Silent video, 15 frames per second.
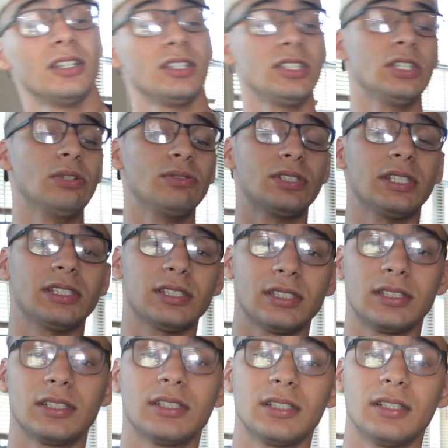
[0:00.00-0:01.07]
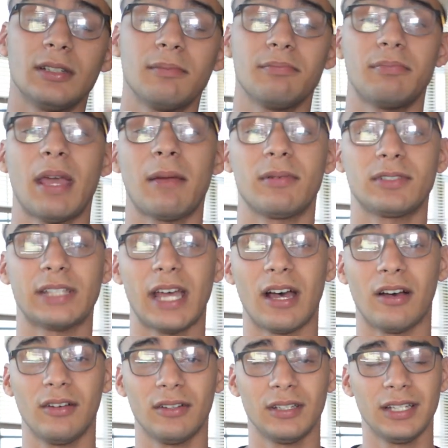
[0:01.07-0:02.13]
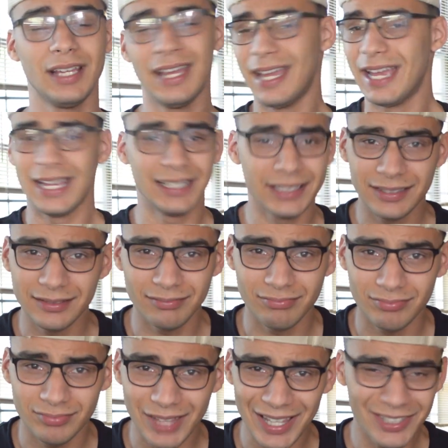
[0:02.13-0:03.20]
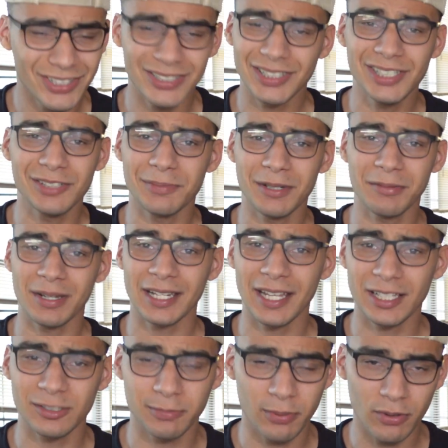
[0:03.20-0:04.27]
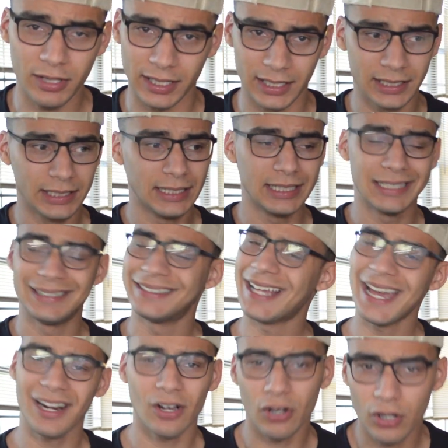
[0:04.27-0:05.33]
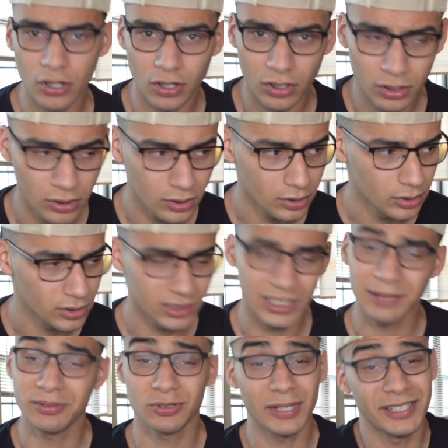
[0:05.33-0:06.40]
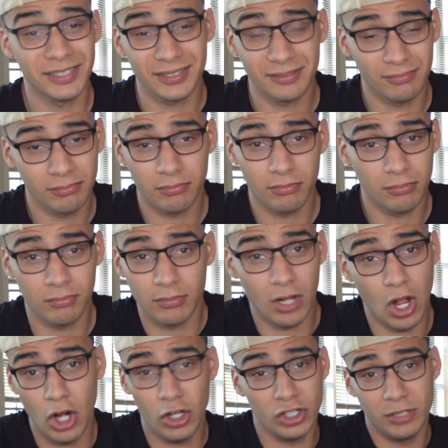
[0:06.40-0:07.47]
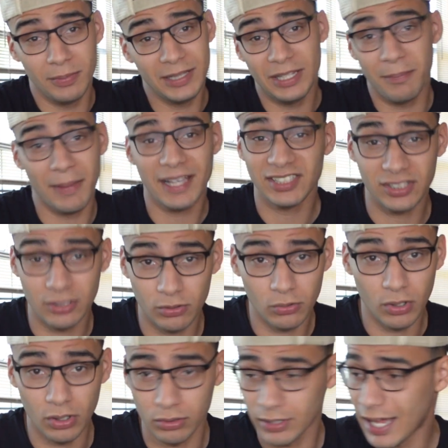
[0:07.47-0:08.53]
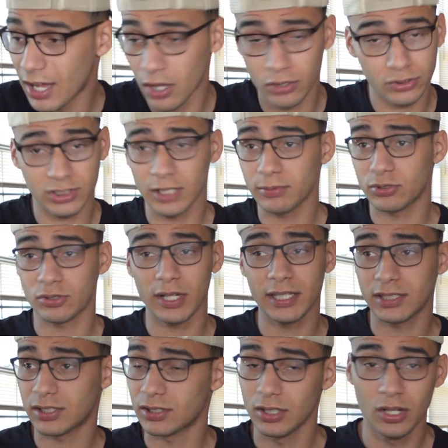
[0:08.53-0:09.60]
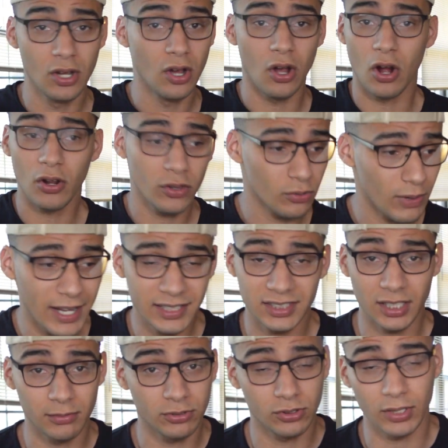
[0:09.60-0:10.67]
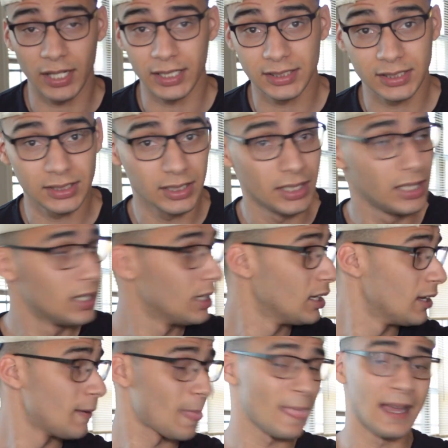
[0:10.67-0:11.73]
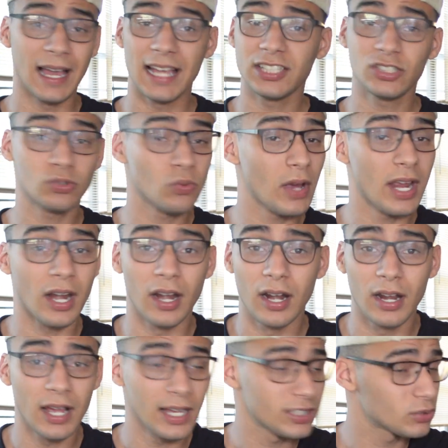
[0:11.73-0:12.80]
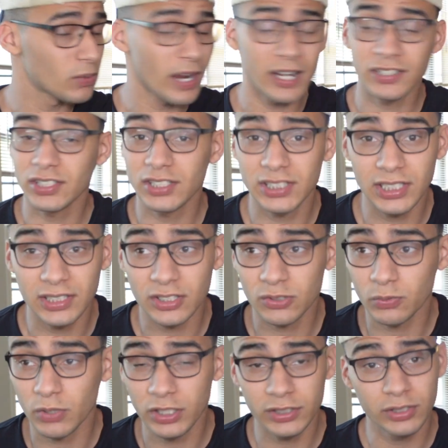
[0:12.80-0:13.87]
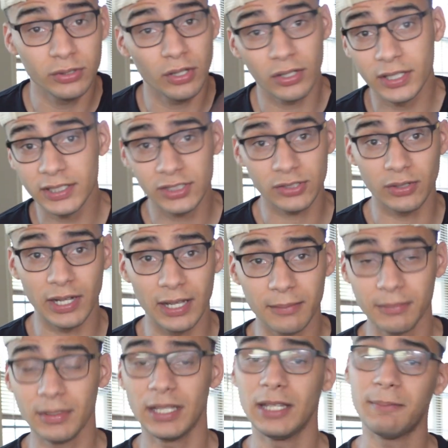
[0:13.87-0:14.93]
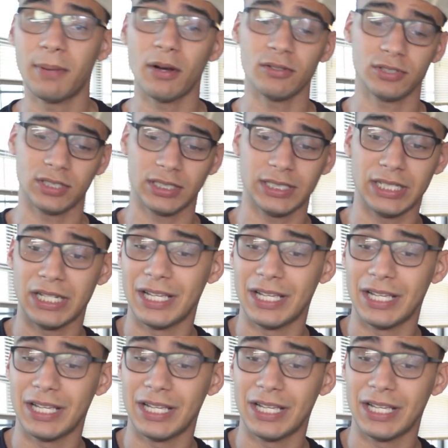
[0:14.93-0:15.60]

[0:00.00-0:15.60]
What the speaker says: uses paper towel. And that just leads me to my next point. Not all substrates are gonna be the best in the world. Not all substrates are the right substrates. I swear I just seen this one dude on Instagram. He posted